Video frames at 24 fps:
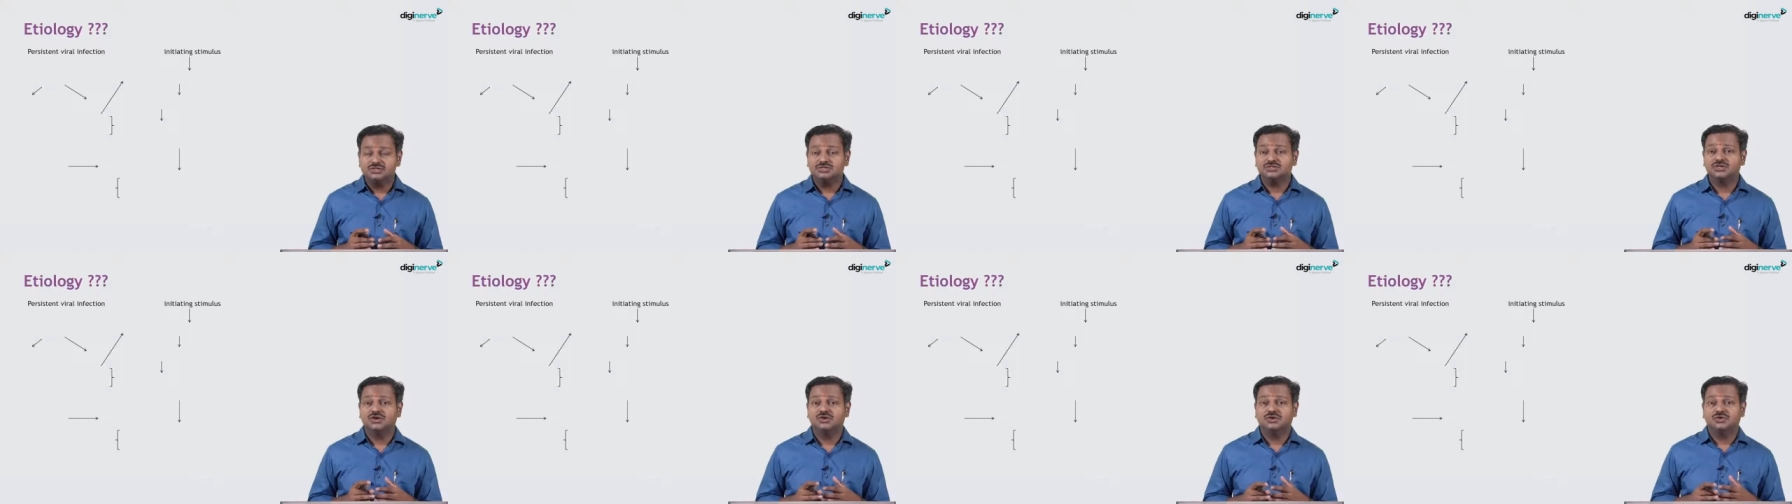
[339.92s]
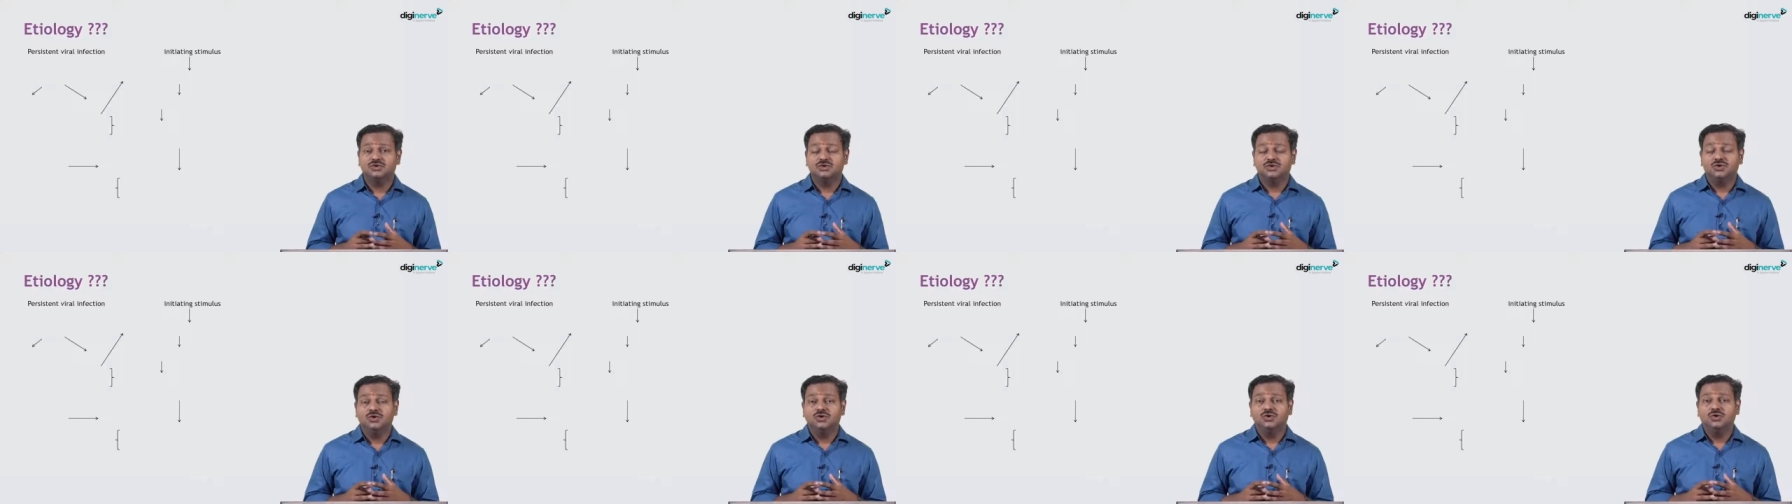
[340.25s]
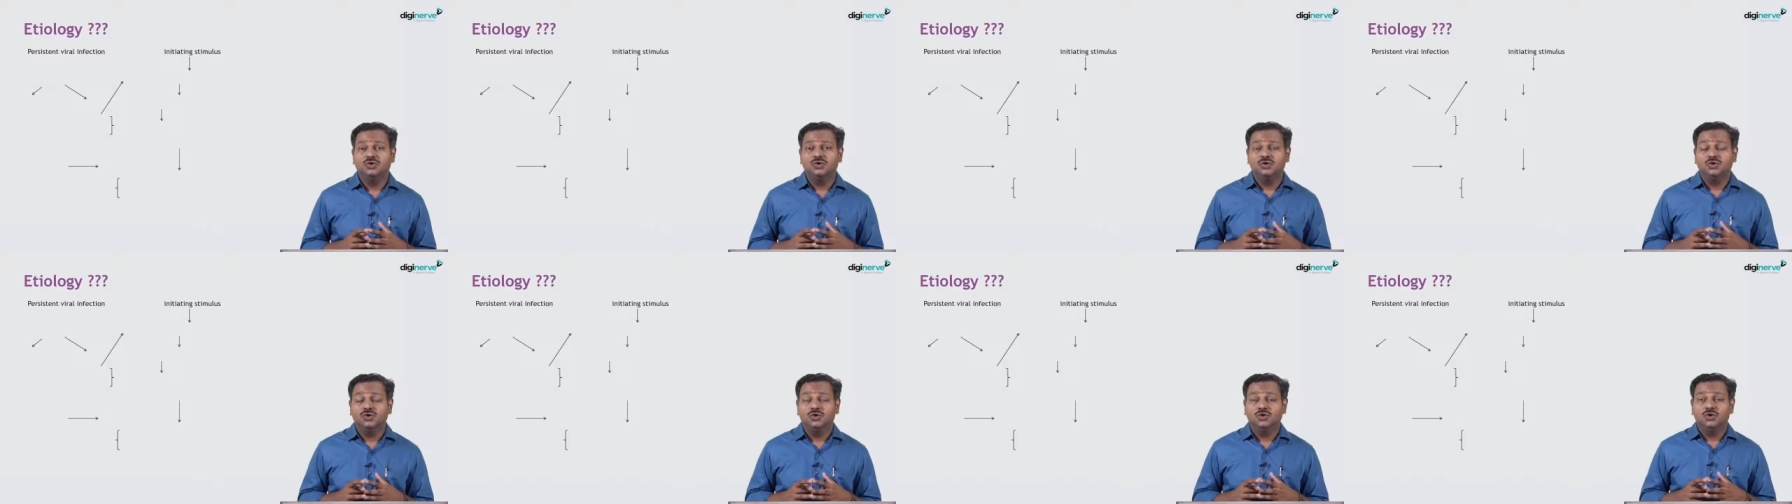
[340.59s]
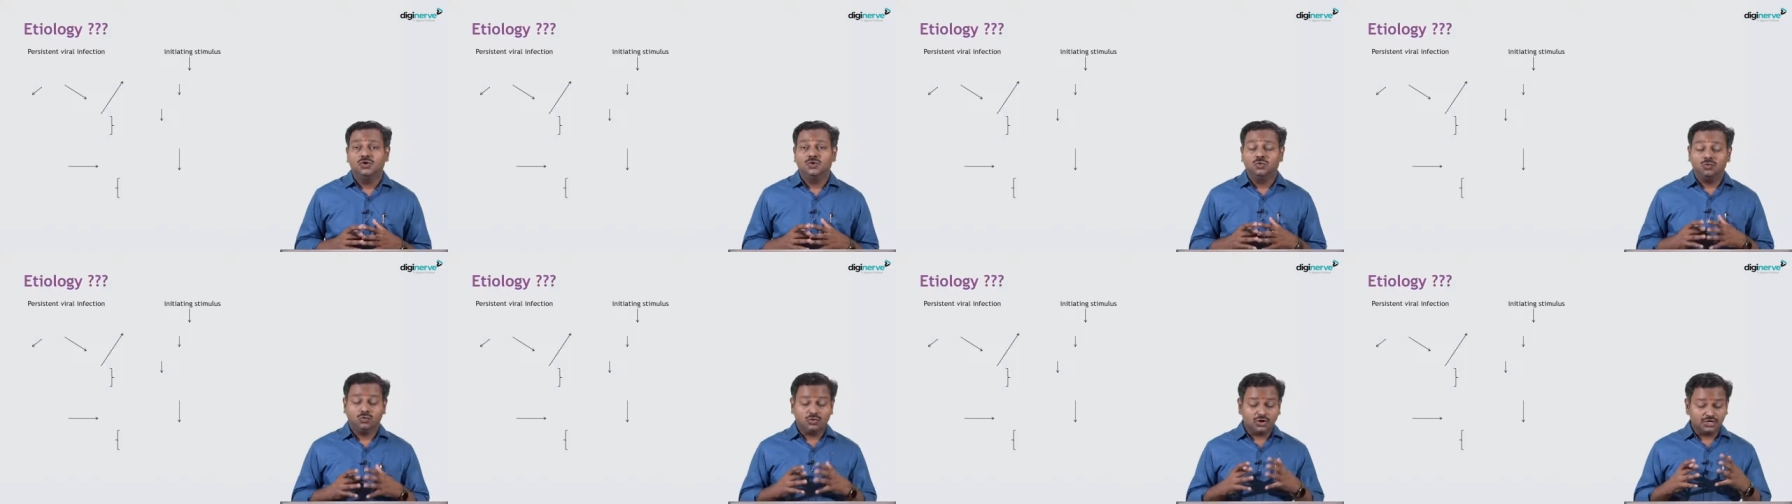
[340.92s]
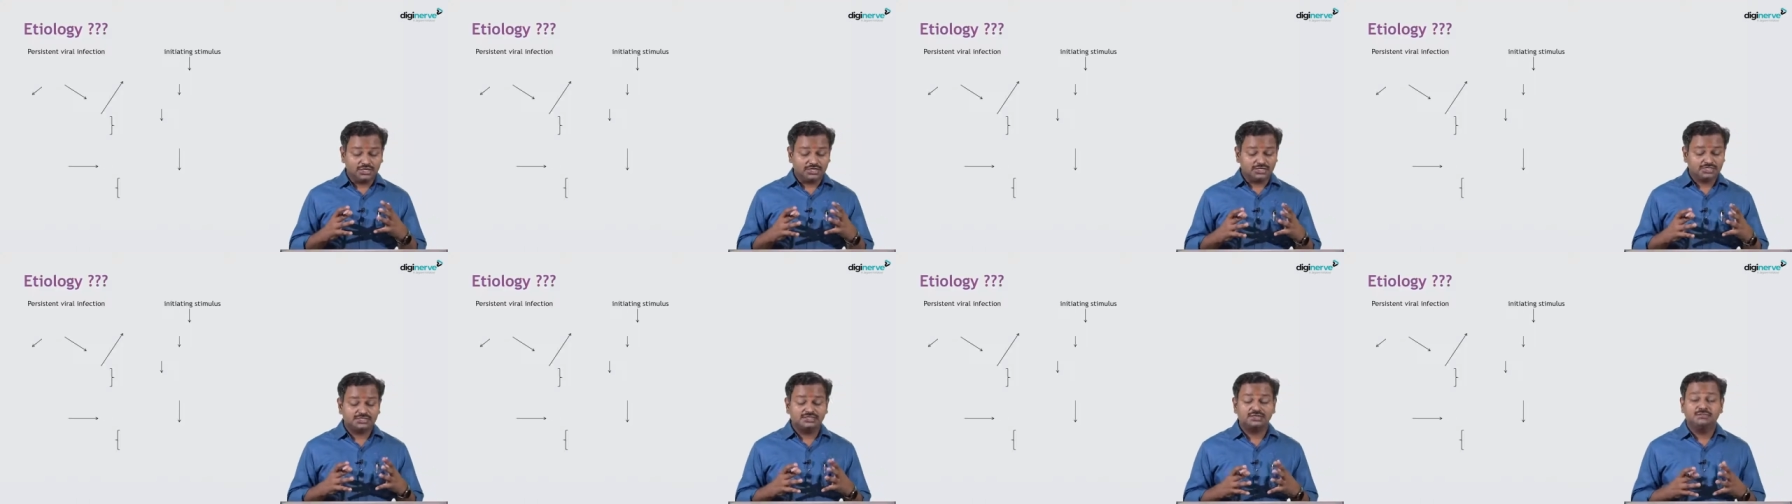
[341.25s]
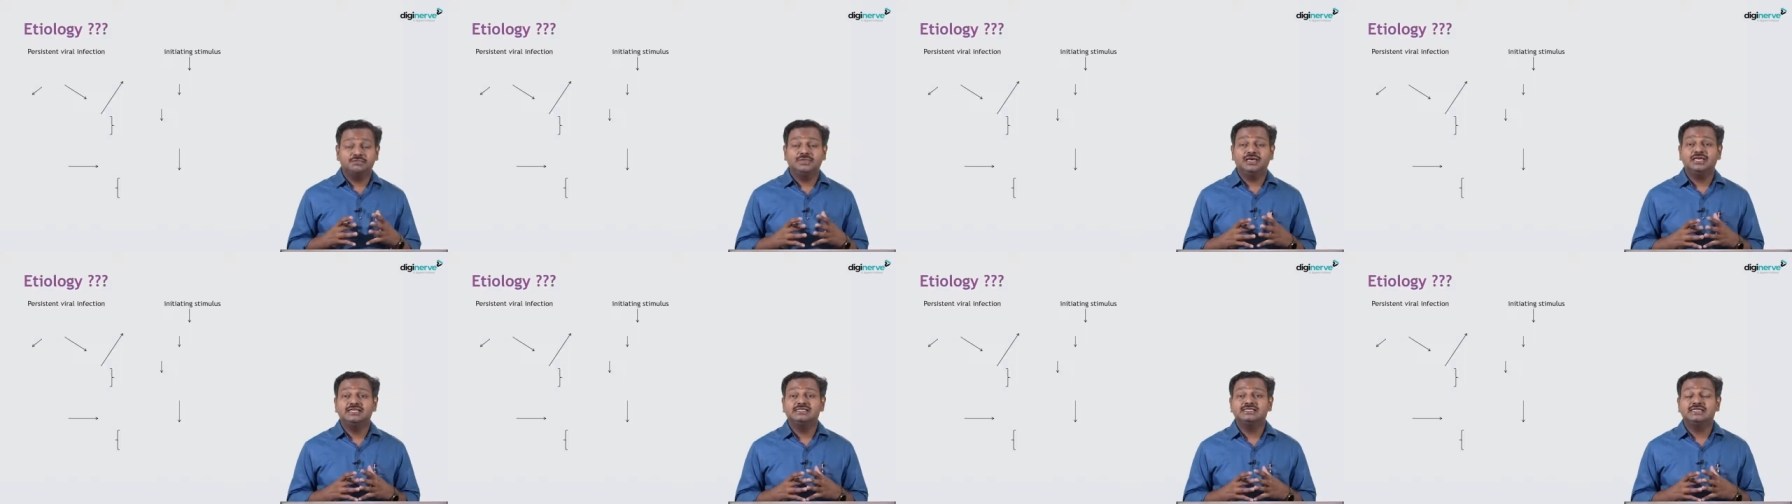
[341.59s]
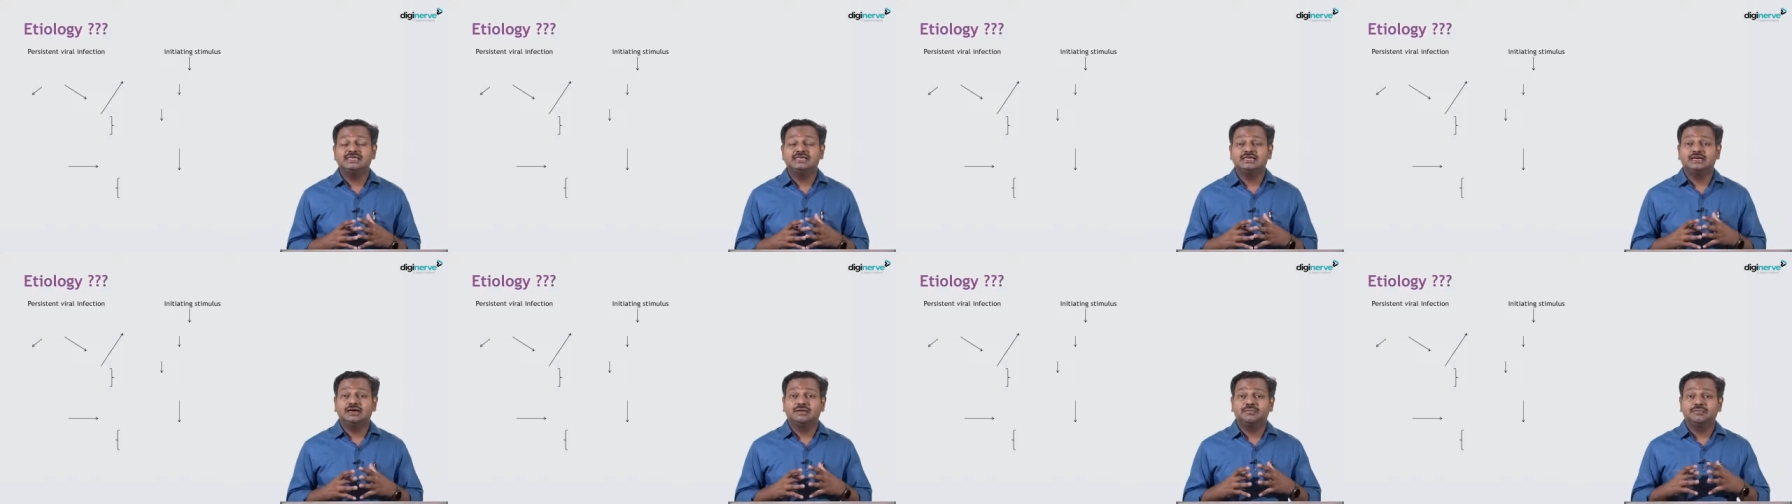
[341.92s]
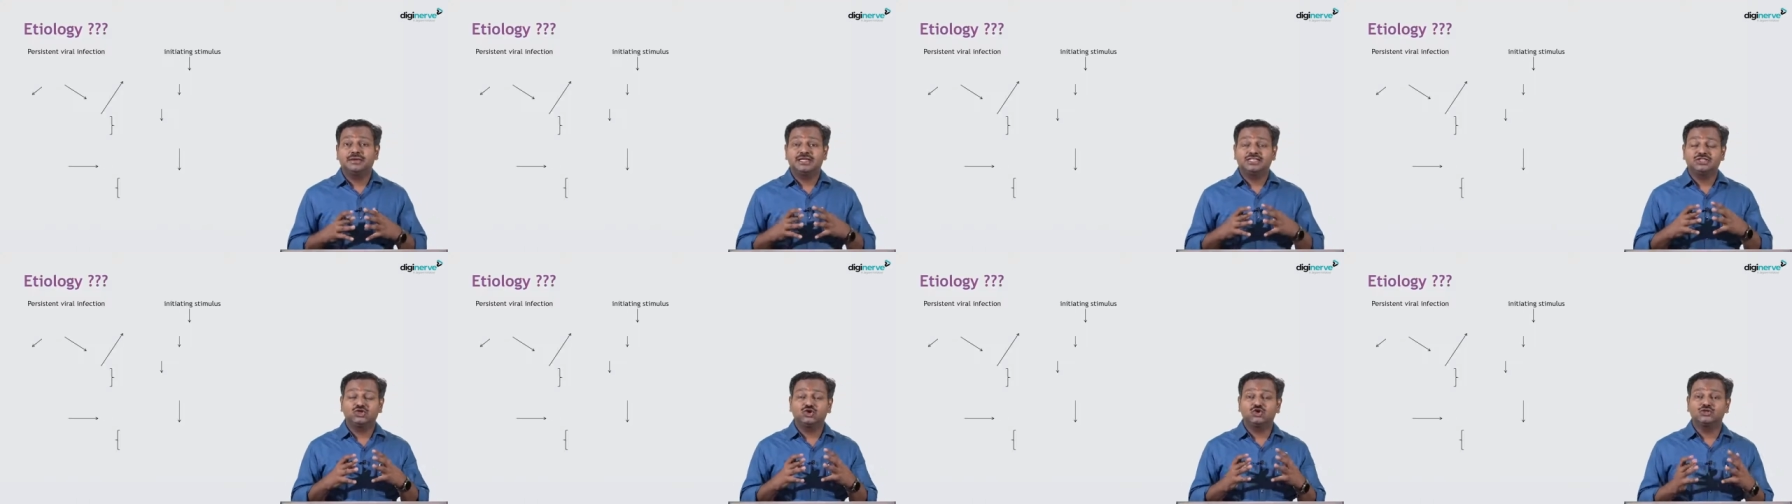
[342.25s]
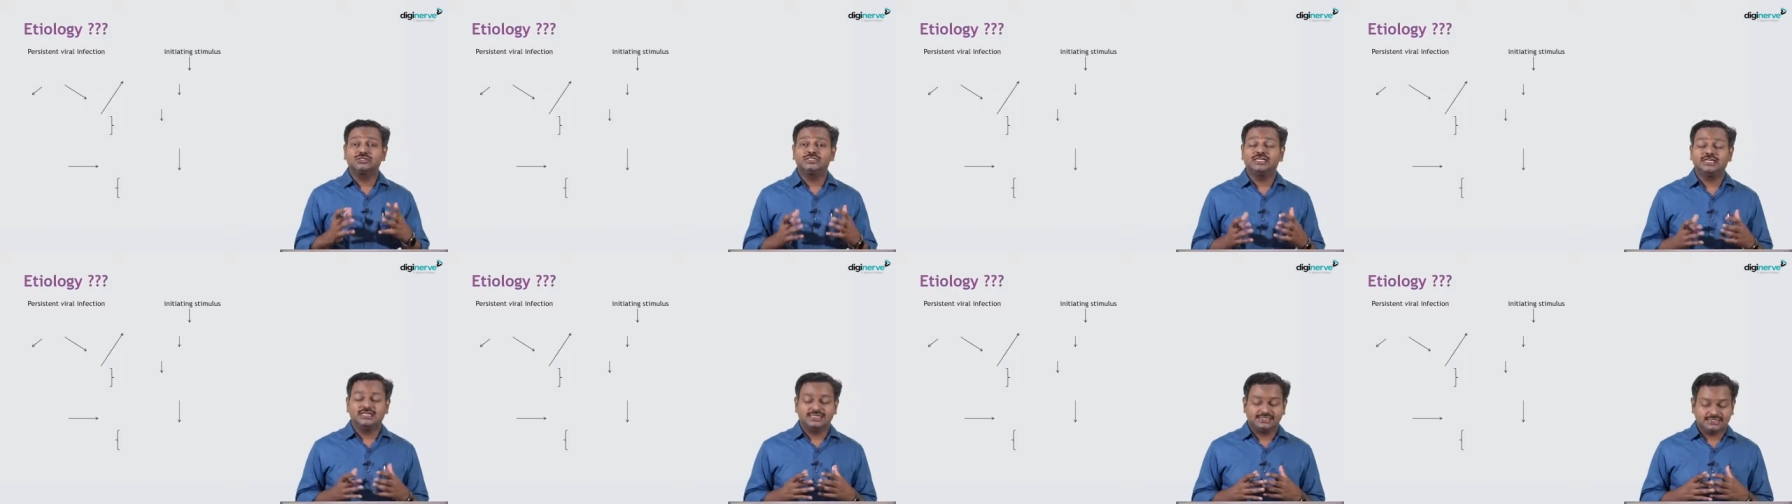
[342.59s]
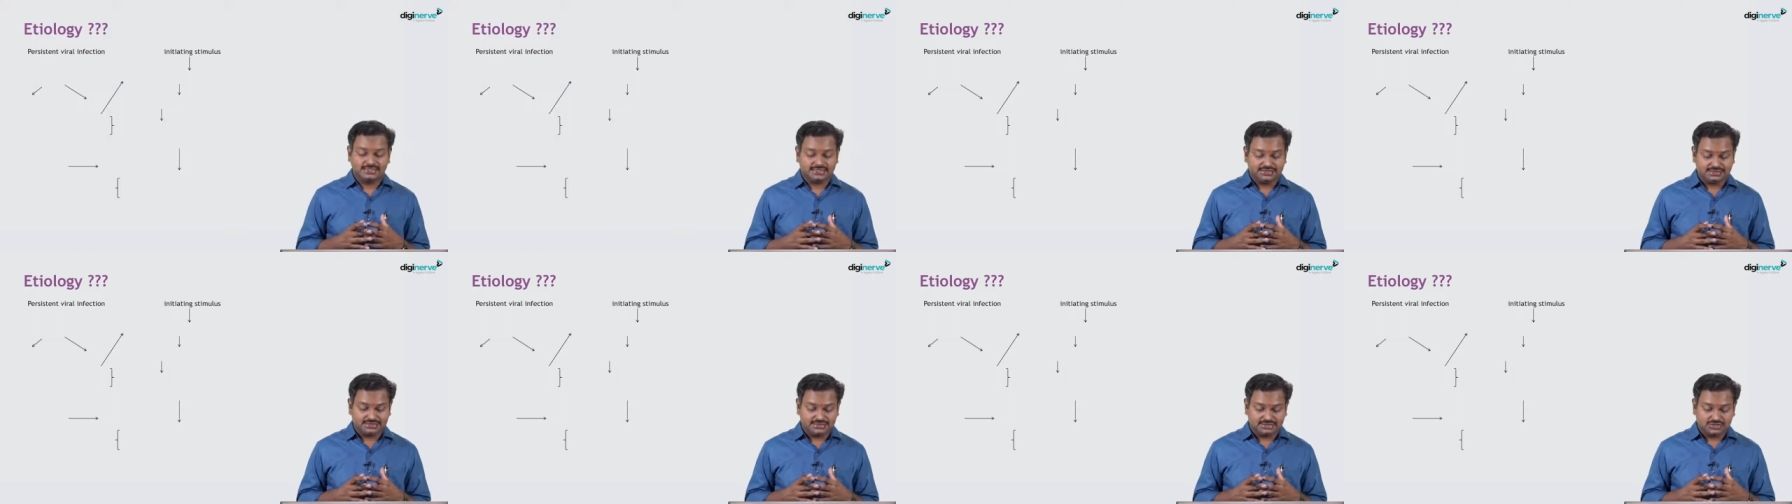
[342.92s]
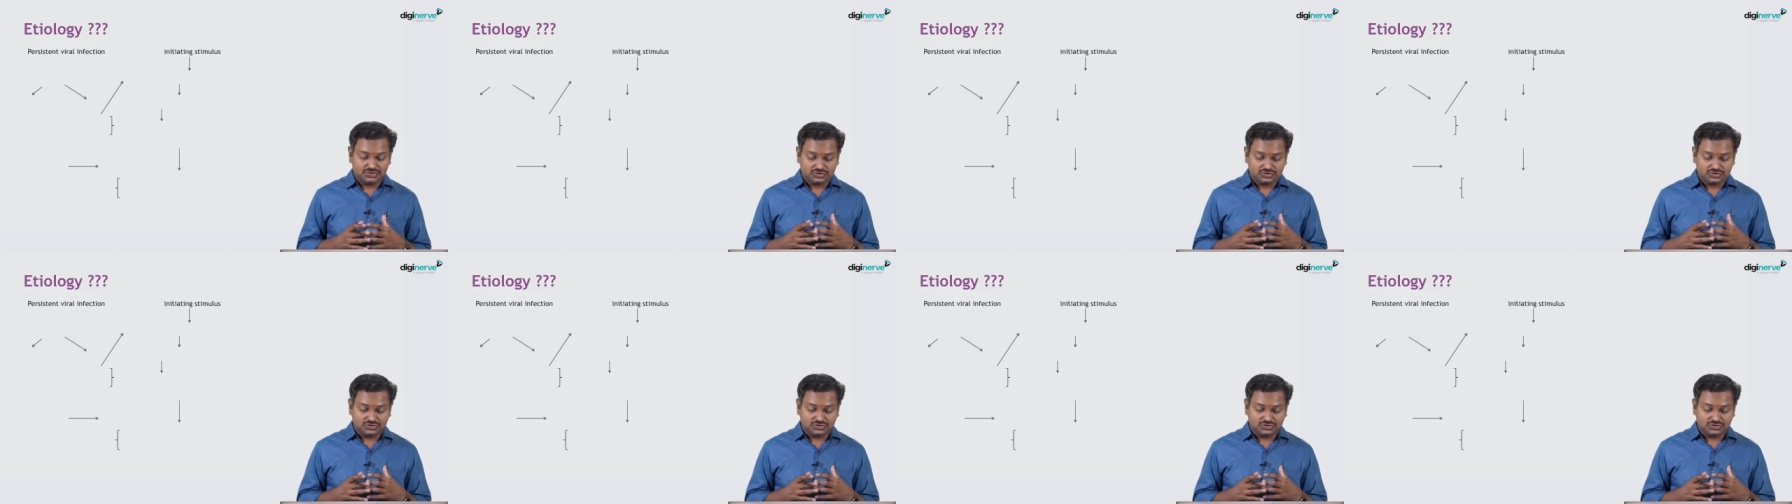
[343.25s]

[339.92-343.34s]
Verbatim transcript: So what is the basic pathogenesis?